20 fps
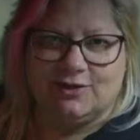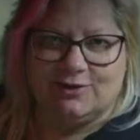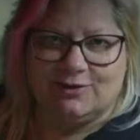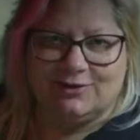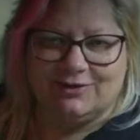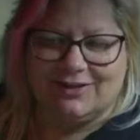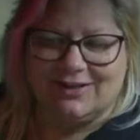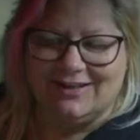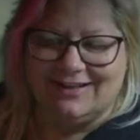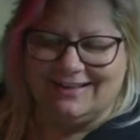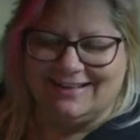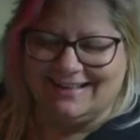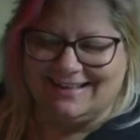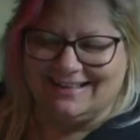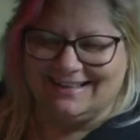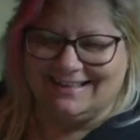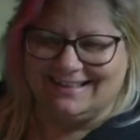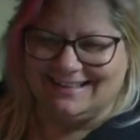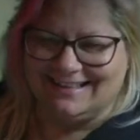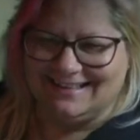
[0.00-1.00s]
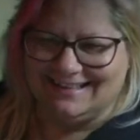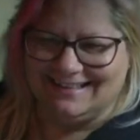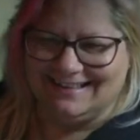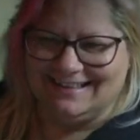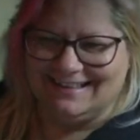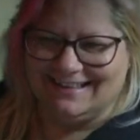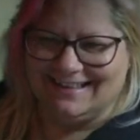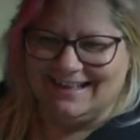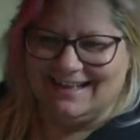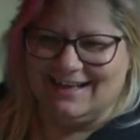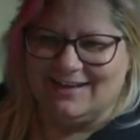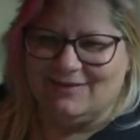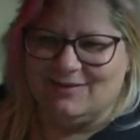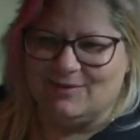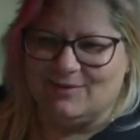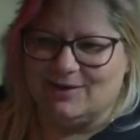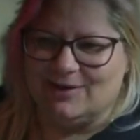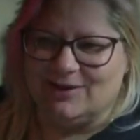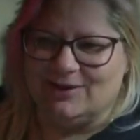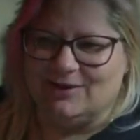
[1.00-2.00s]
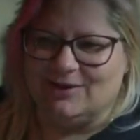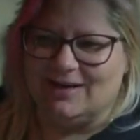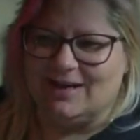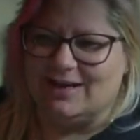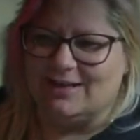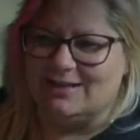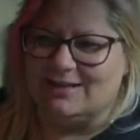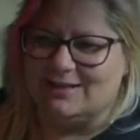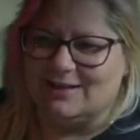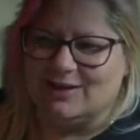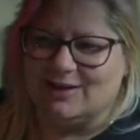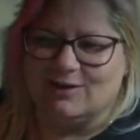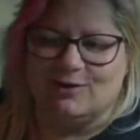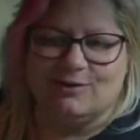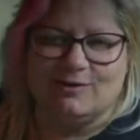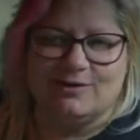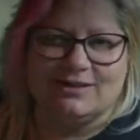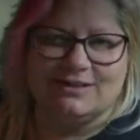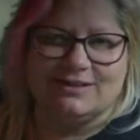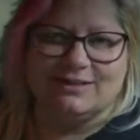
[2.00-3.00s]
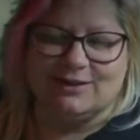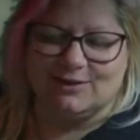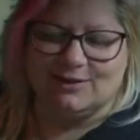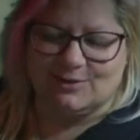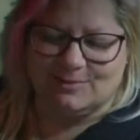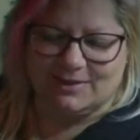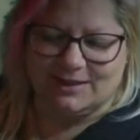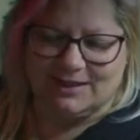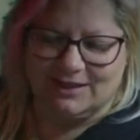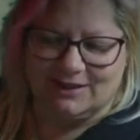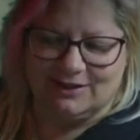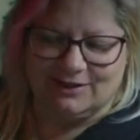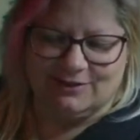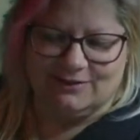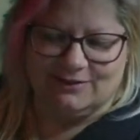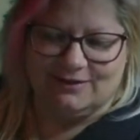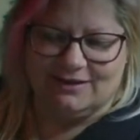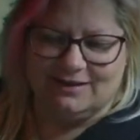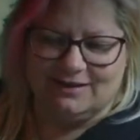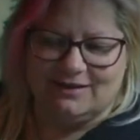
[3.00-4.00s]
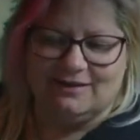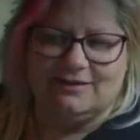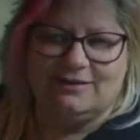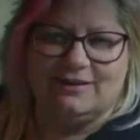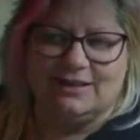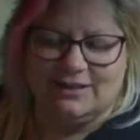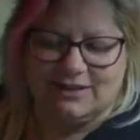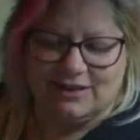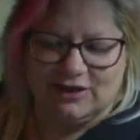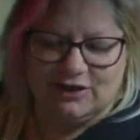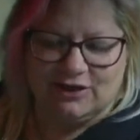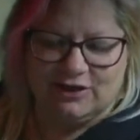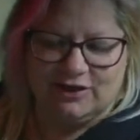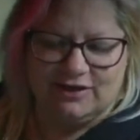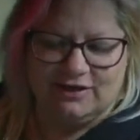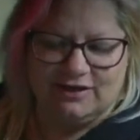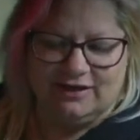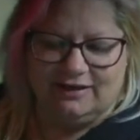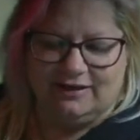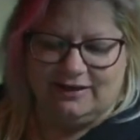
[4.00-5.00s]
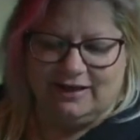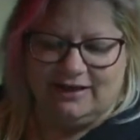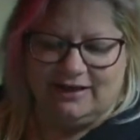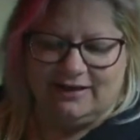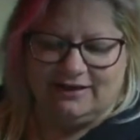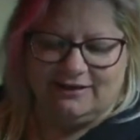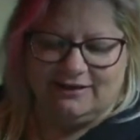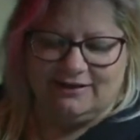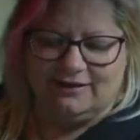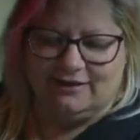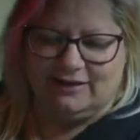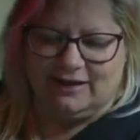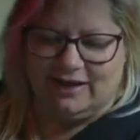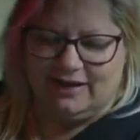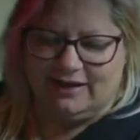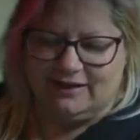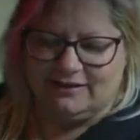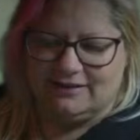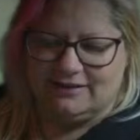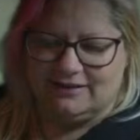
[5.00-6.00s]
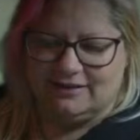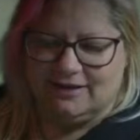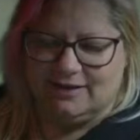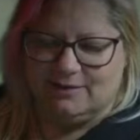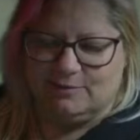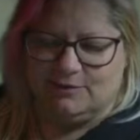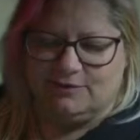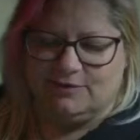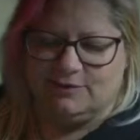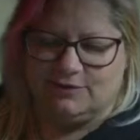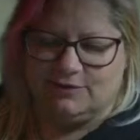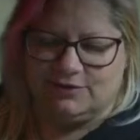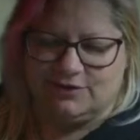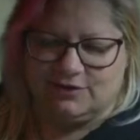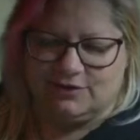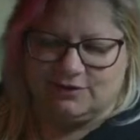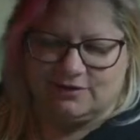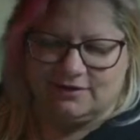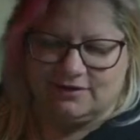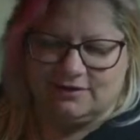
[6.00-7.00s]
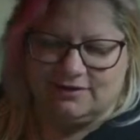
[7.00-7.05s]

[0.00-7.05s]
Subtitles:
If you weren't here, yeah, I scared Christels, but that's a good light April Fool's joke.